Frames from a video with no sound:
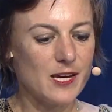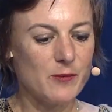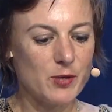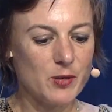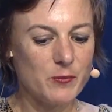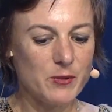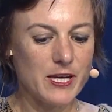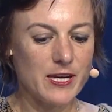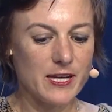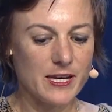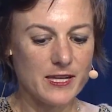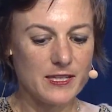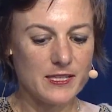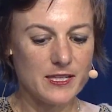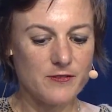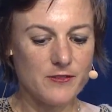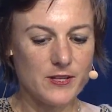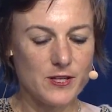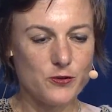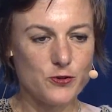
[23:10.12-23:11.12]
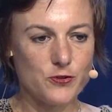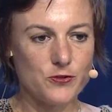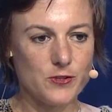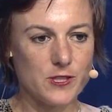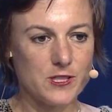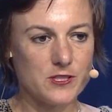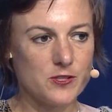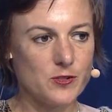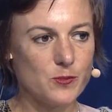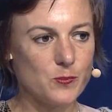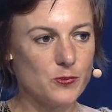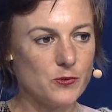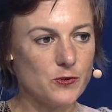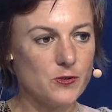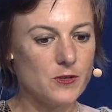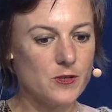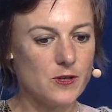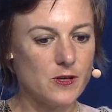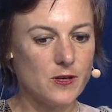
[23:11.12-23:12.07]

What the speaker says: maybe I can give another example,